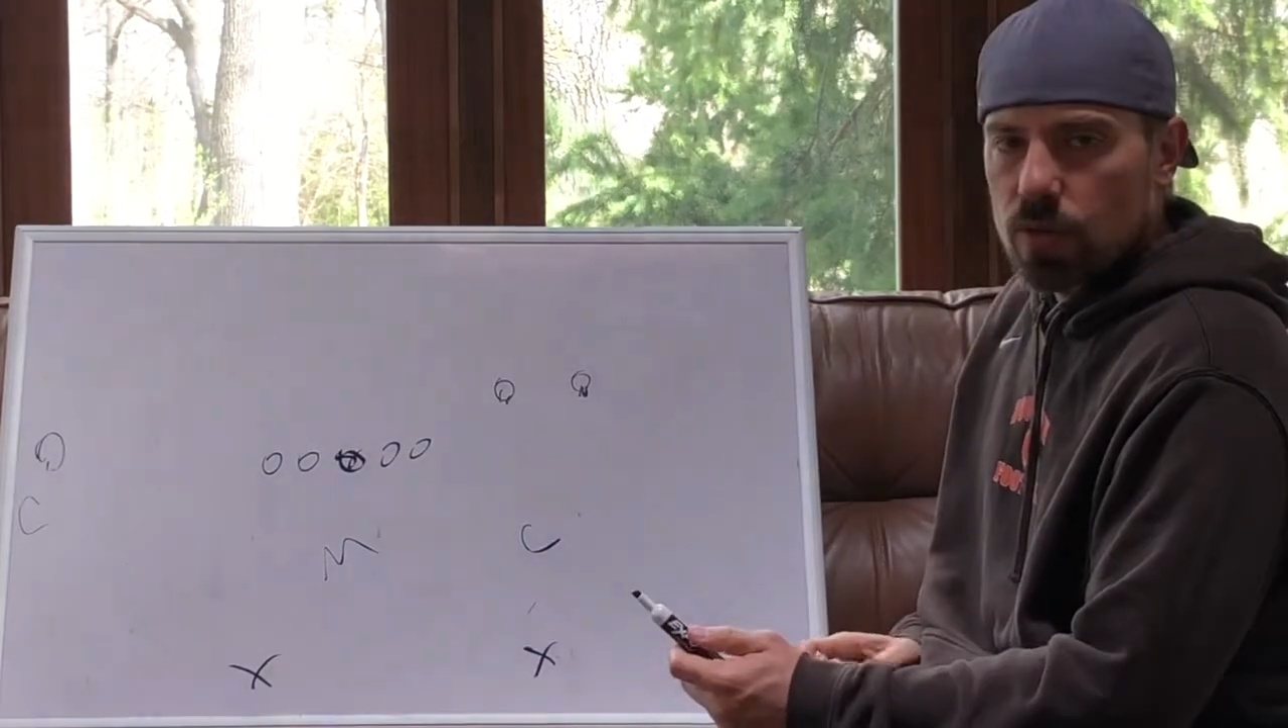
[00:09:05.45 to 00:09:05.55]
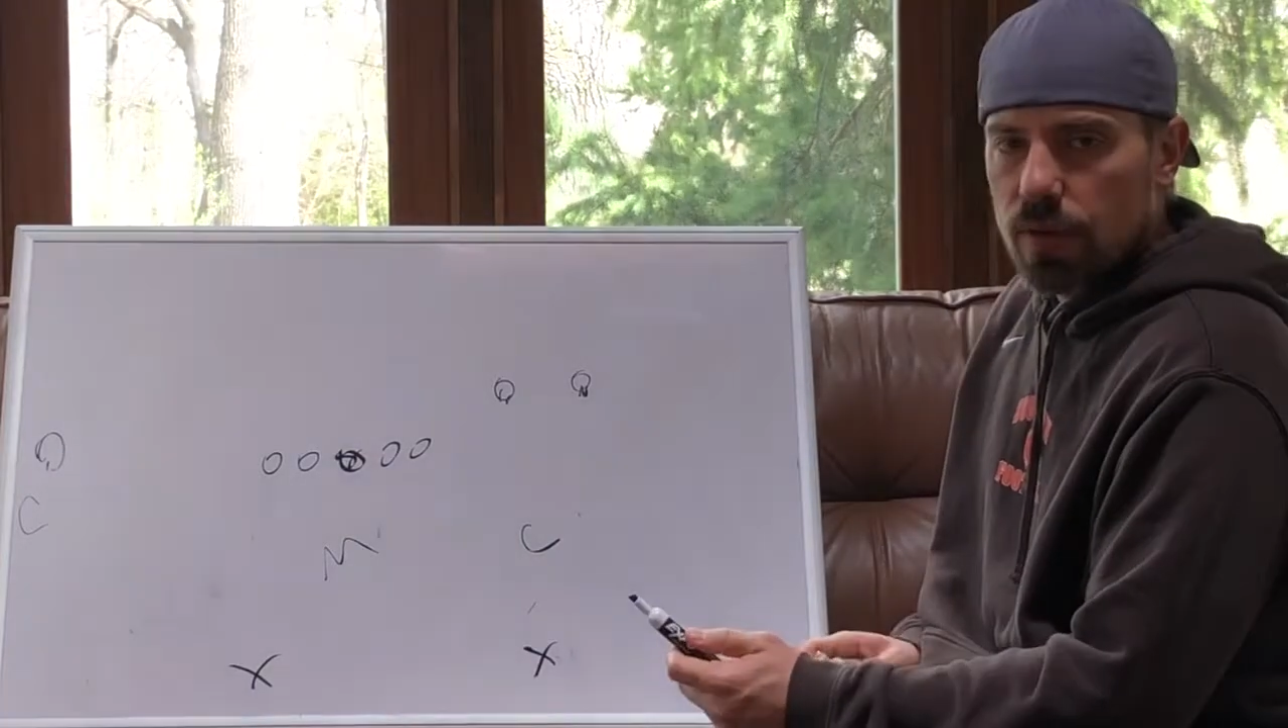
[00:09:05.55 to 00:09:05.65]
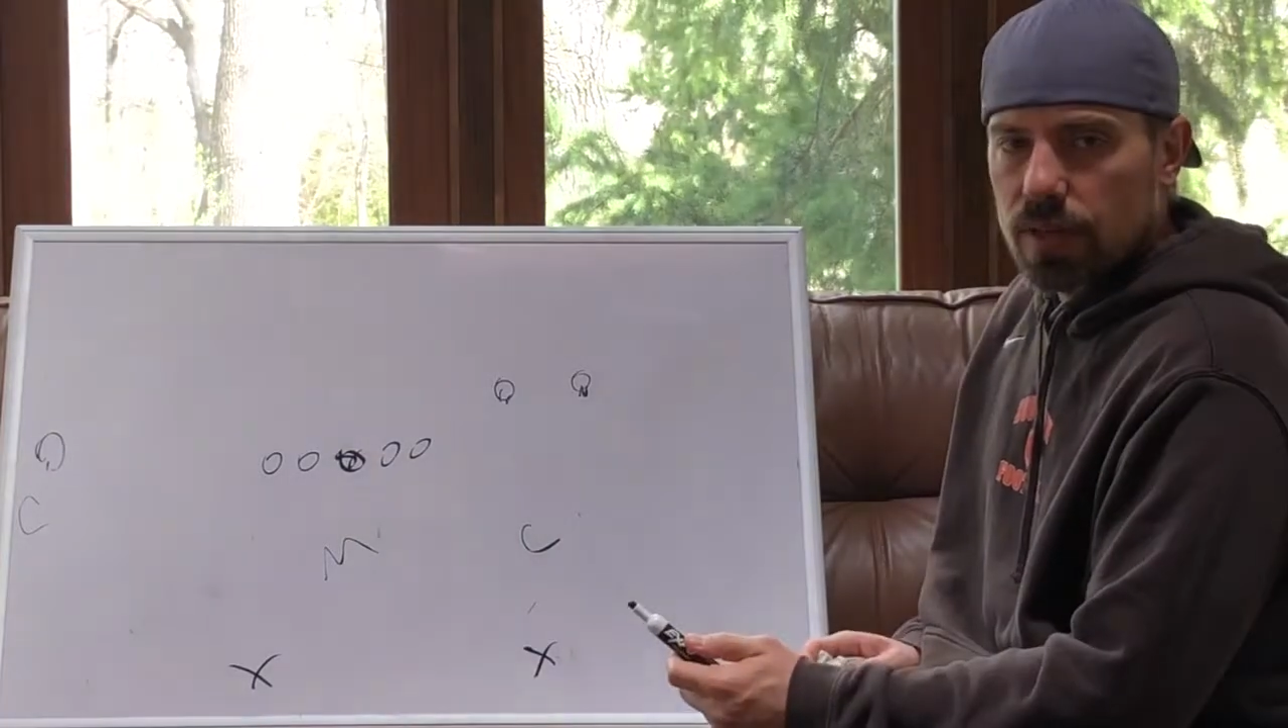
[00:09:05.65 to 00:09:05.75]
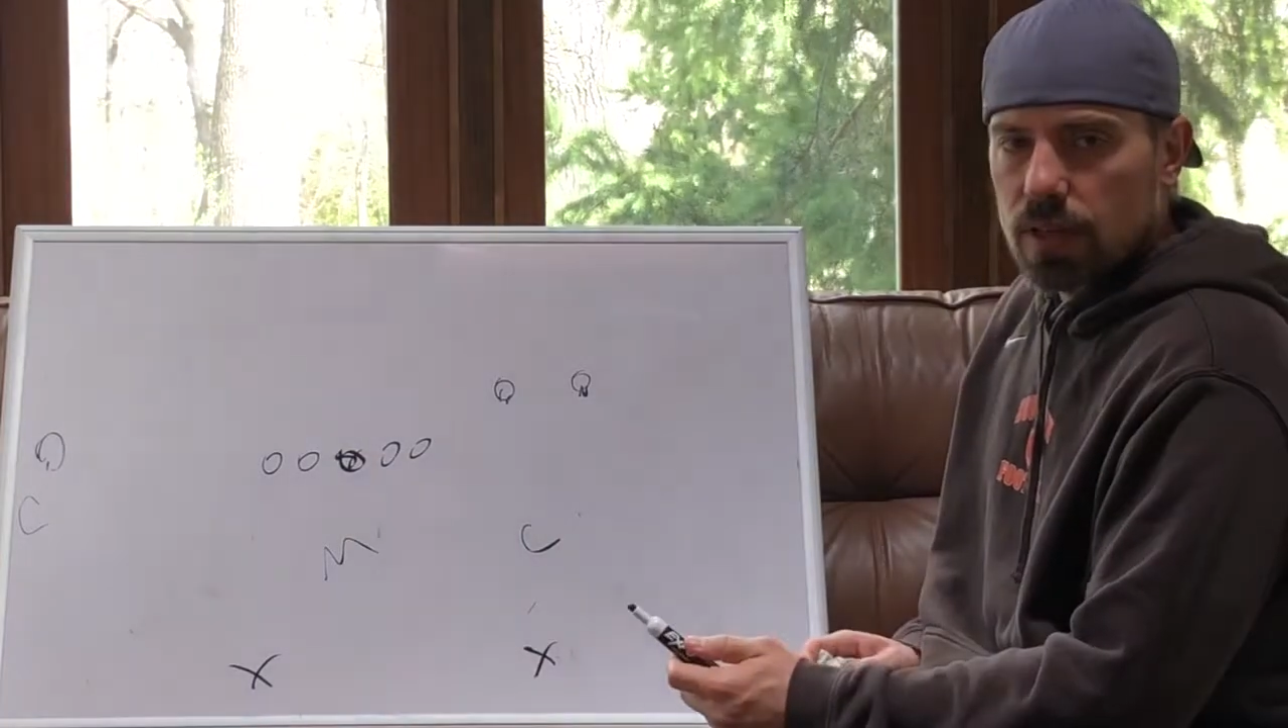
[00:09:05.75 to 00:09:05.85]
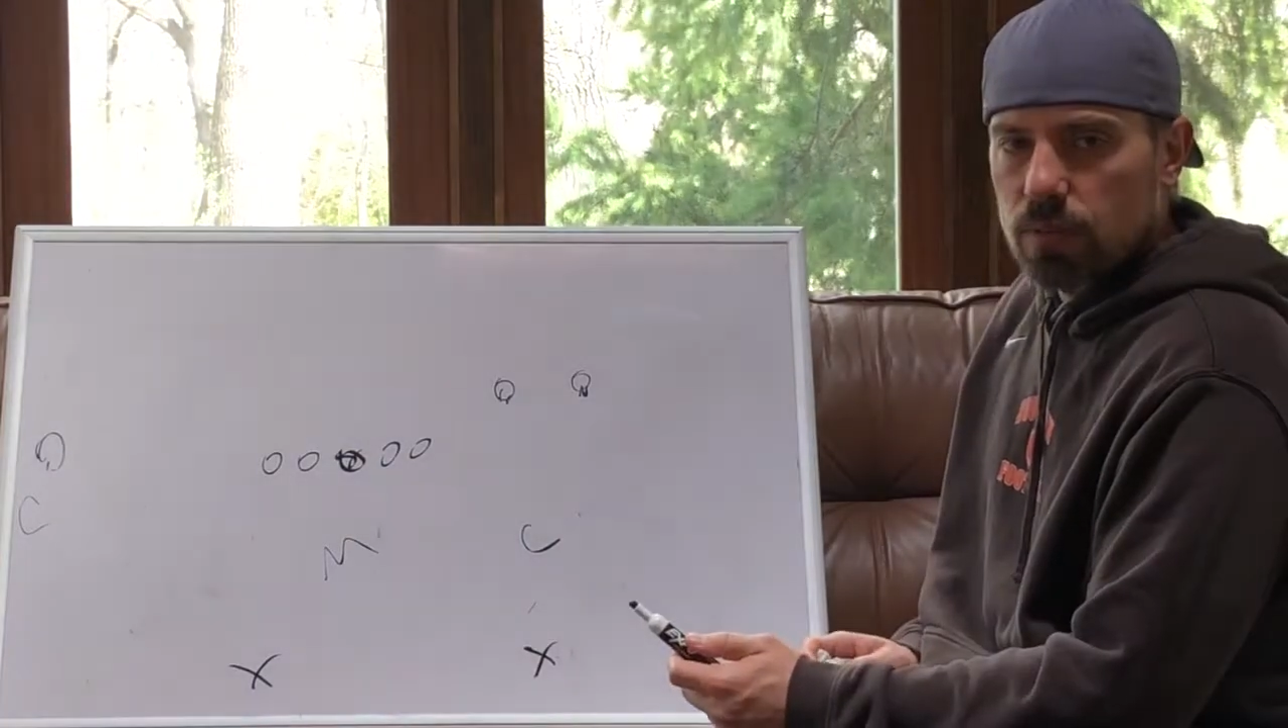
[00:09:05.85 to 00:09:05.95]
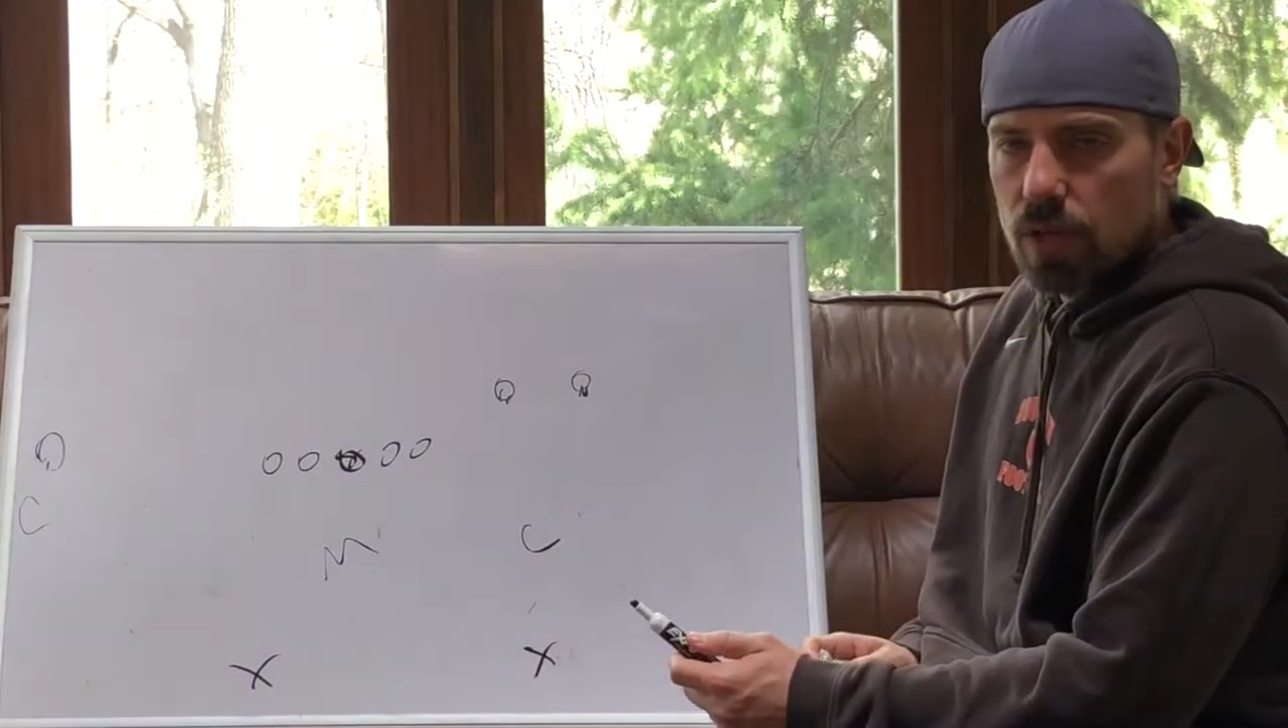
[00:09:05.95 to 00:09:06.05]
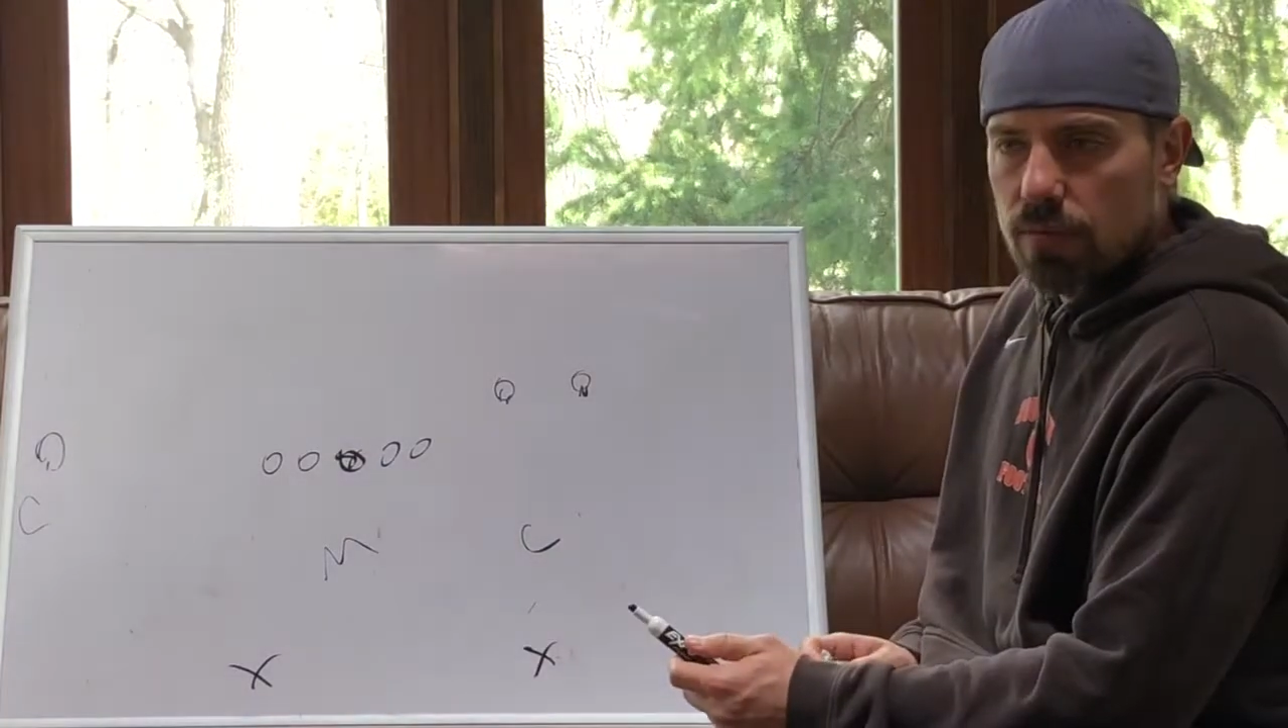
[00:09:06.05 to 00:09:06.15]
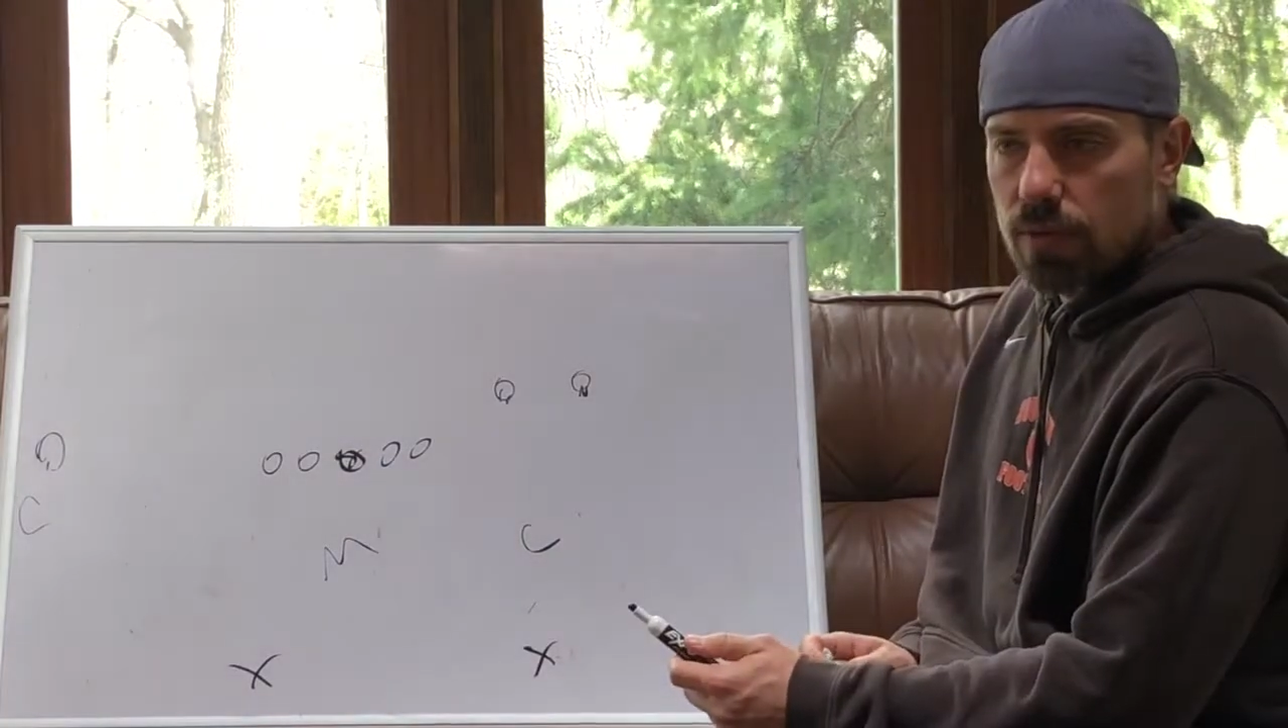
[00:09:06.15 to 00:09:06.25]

route that comes off